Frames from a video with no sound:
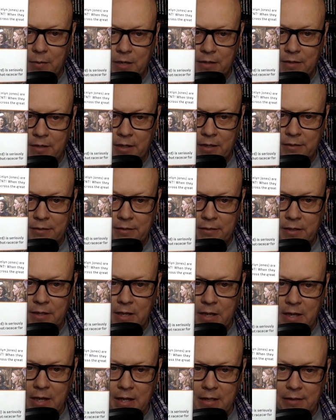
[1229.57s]
My Dust,
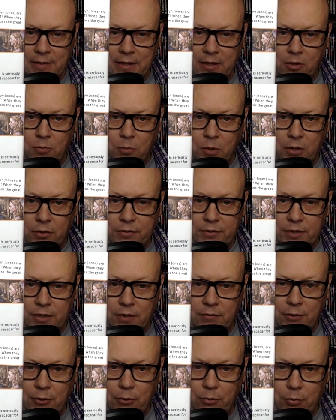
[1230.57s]
Leonard Maltin's
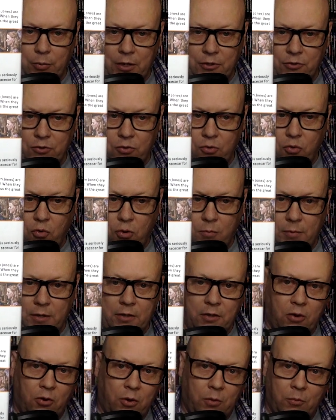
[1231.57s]
interview with Roger
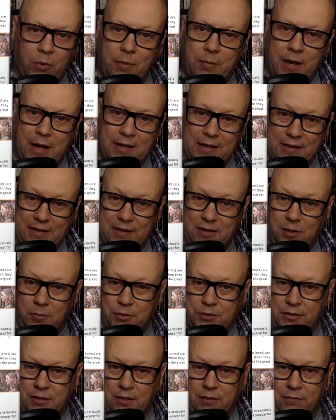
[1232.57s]
Corman, going way back, I think,
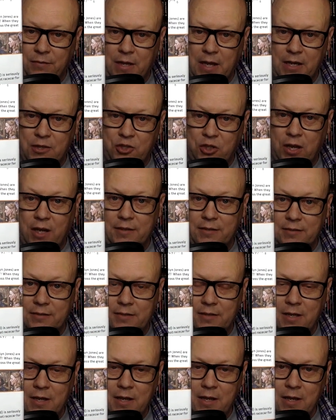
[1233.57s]
almost to the
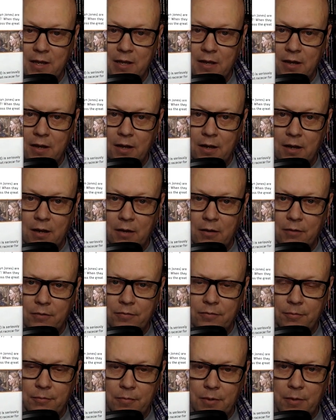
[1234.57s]
VHS
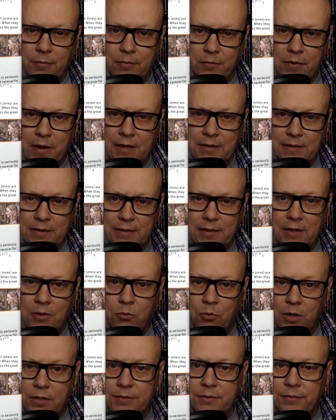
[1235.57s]
of, in fact, I think
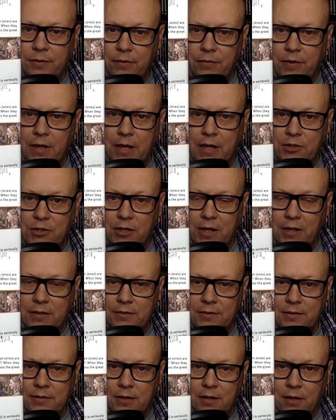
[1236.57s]
it was for the
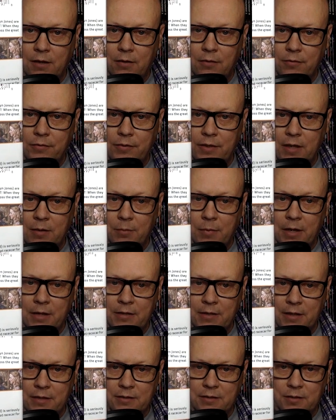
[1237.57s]
VHS of Eat My
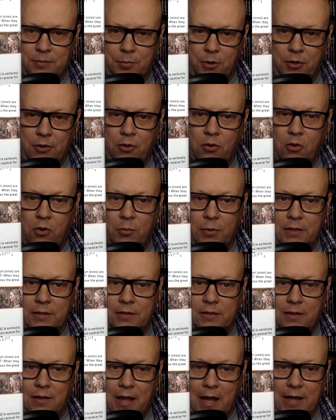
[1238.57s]
Dust as part of the
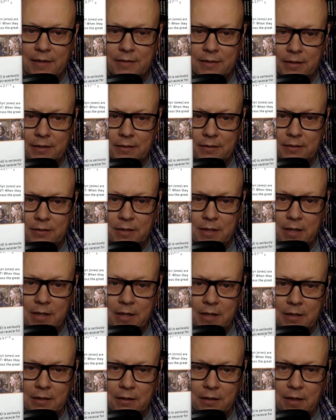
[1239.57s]
Corman Classics
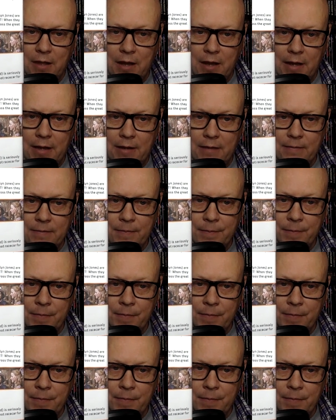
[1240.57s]
line.